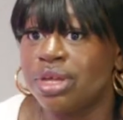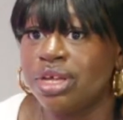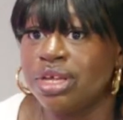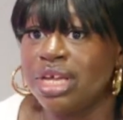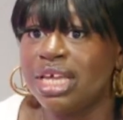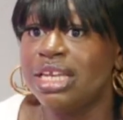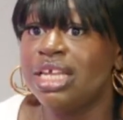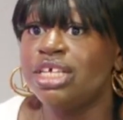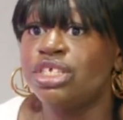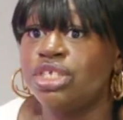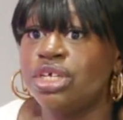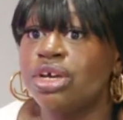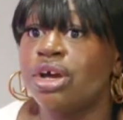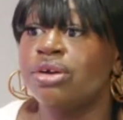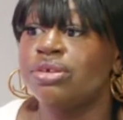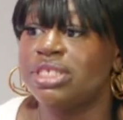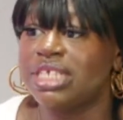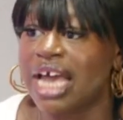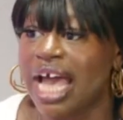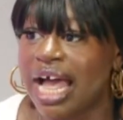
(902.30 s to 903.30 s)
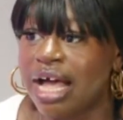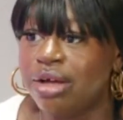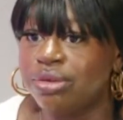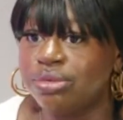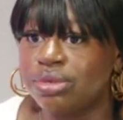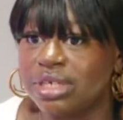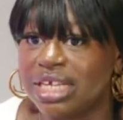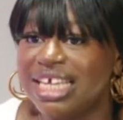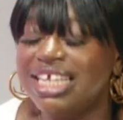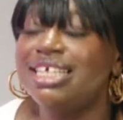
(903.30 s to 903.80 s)
He needs to go
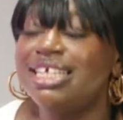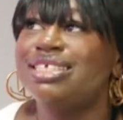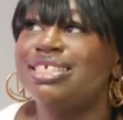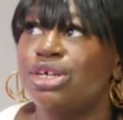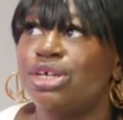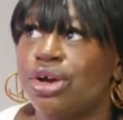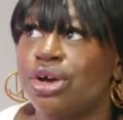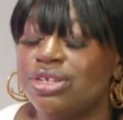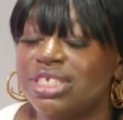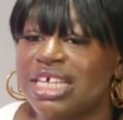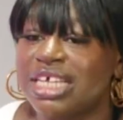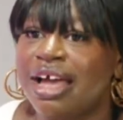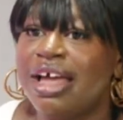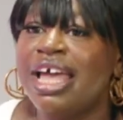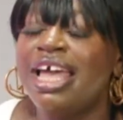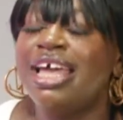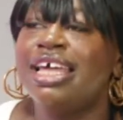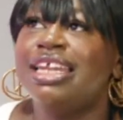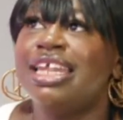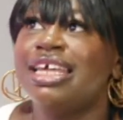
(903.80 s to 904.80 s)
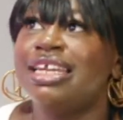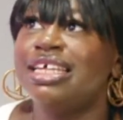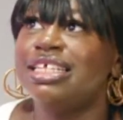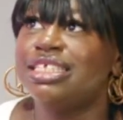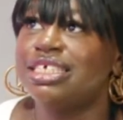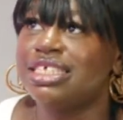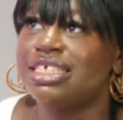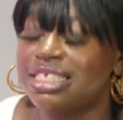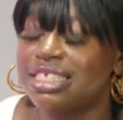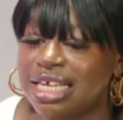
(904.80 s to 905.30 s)
down. He needs to go down. They
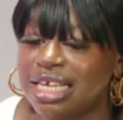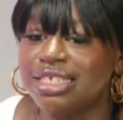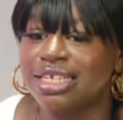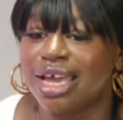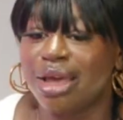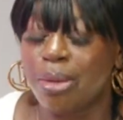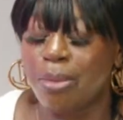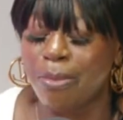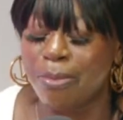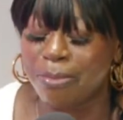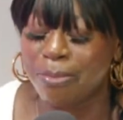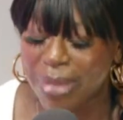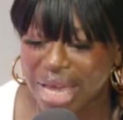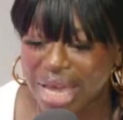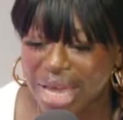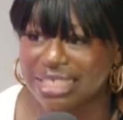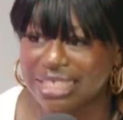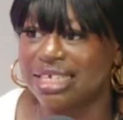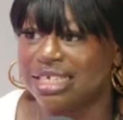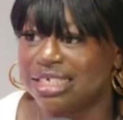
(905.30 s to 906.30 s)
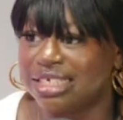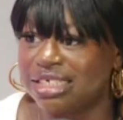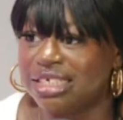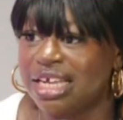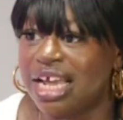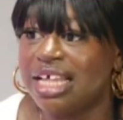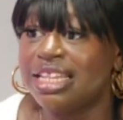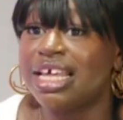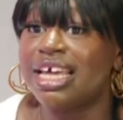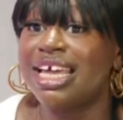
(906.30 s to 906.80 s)
need to send a message
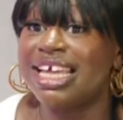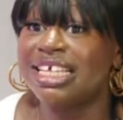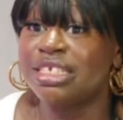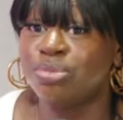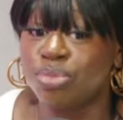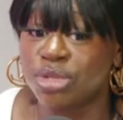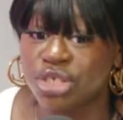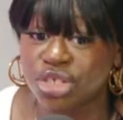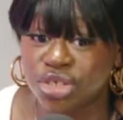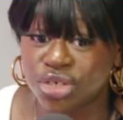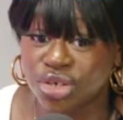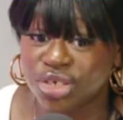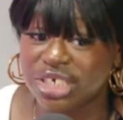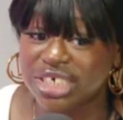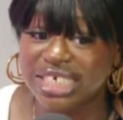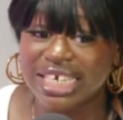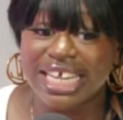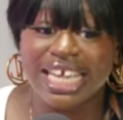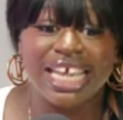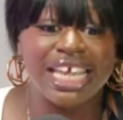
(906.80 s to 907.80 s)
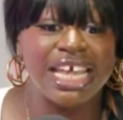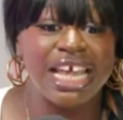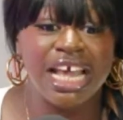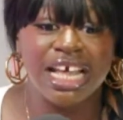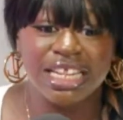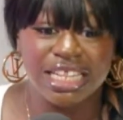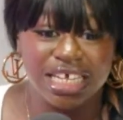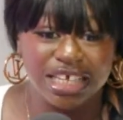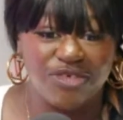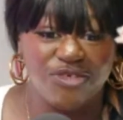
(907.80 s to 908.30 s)
that is misogyny,
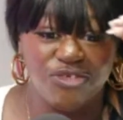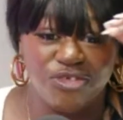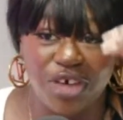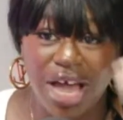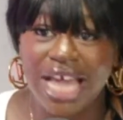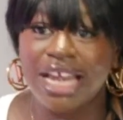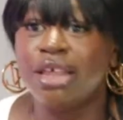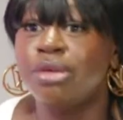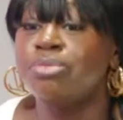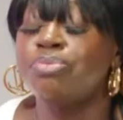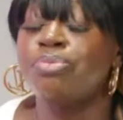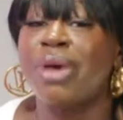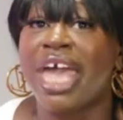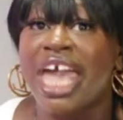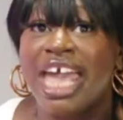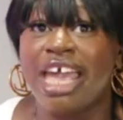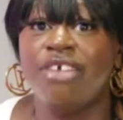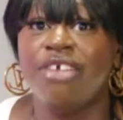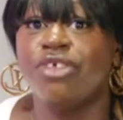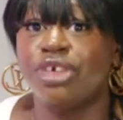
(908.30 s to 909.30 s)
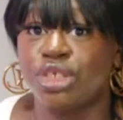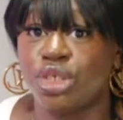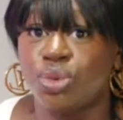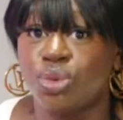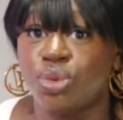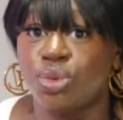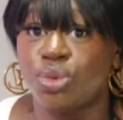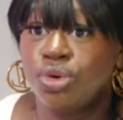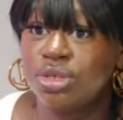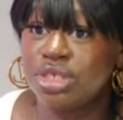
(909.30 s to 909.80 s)
this violent behavior
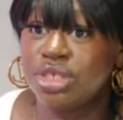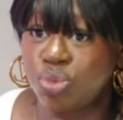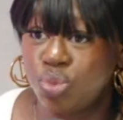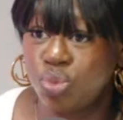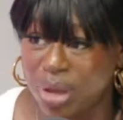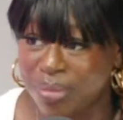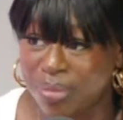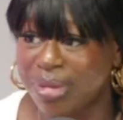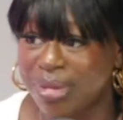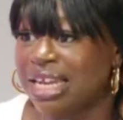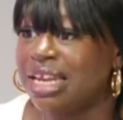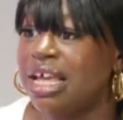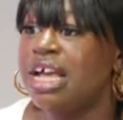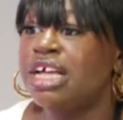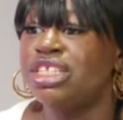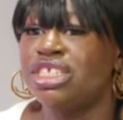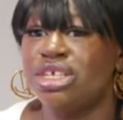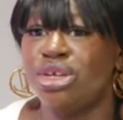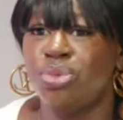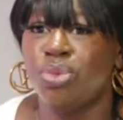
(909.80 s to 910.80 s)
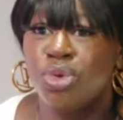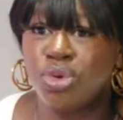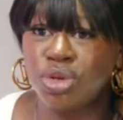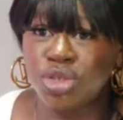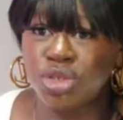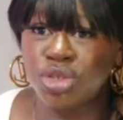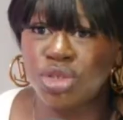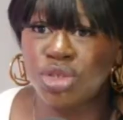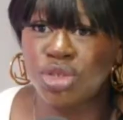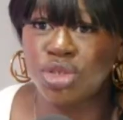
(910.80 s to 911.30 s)
towards women,
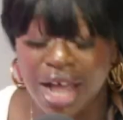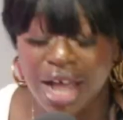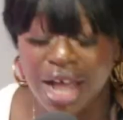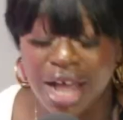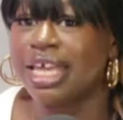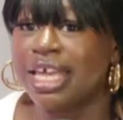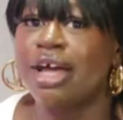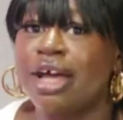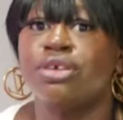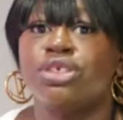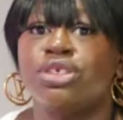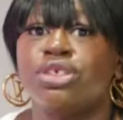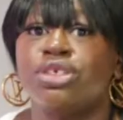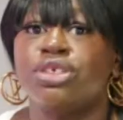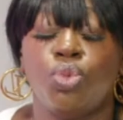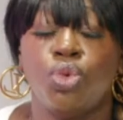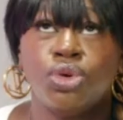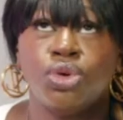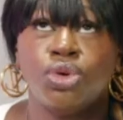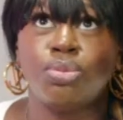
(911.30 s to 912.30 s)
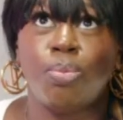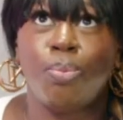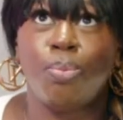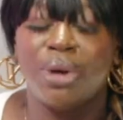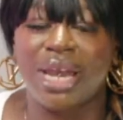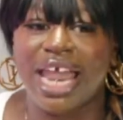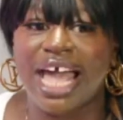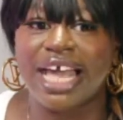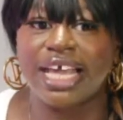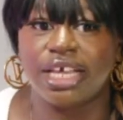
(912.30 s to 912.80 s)
towards young girls, towards
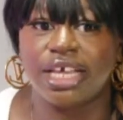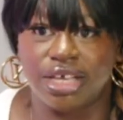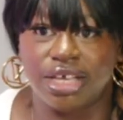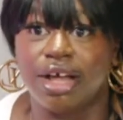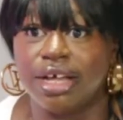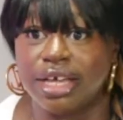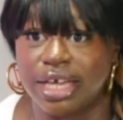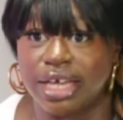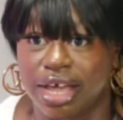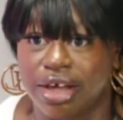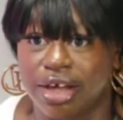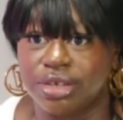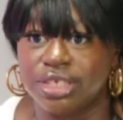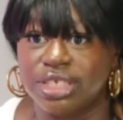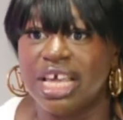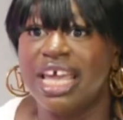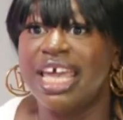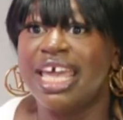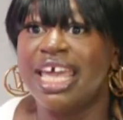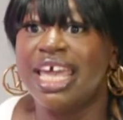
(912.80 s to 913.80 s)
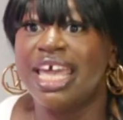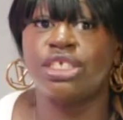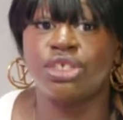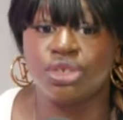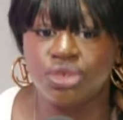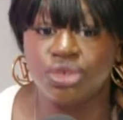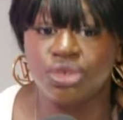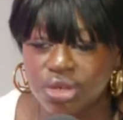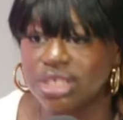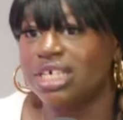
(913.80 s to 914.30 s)
Black young girls is
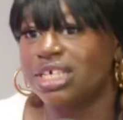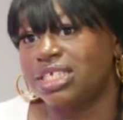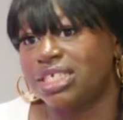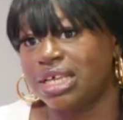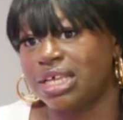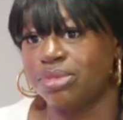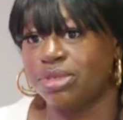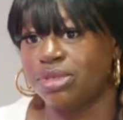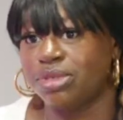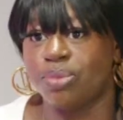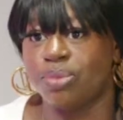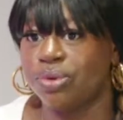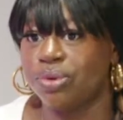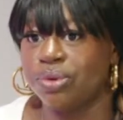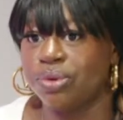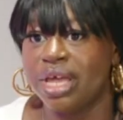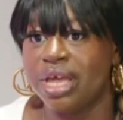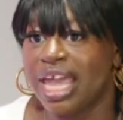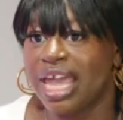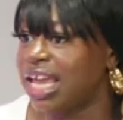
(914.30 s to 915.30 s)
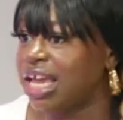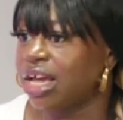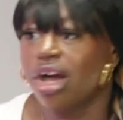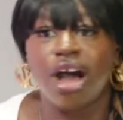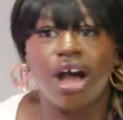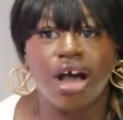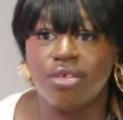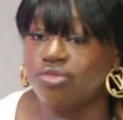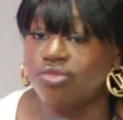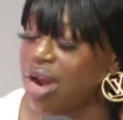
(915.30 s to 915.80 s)
not acceptable. It
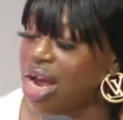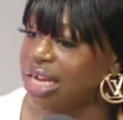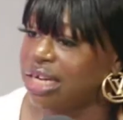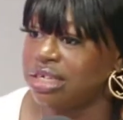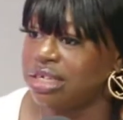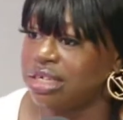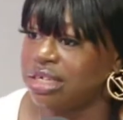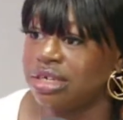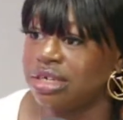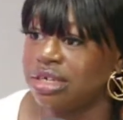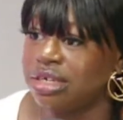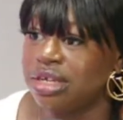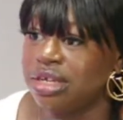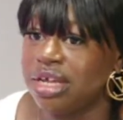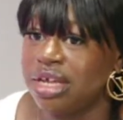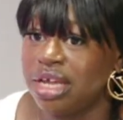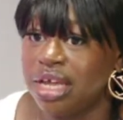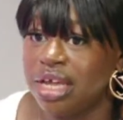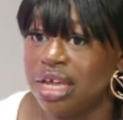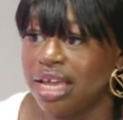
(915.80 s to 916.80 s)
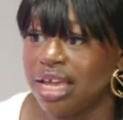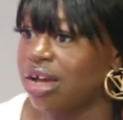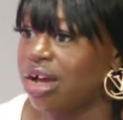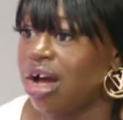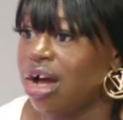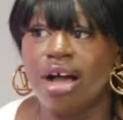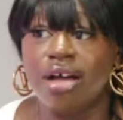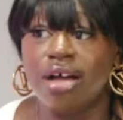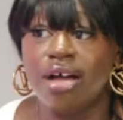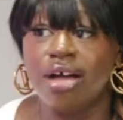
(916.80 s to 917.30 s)
can't run. It
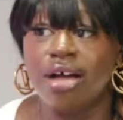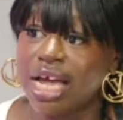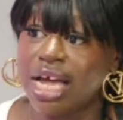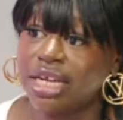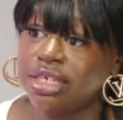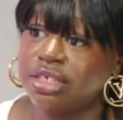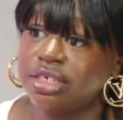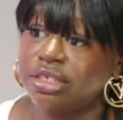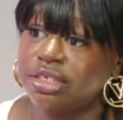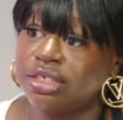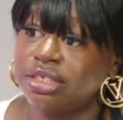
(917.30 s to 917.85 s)
can't run.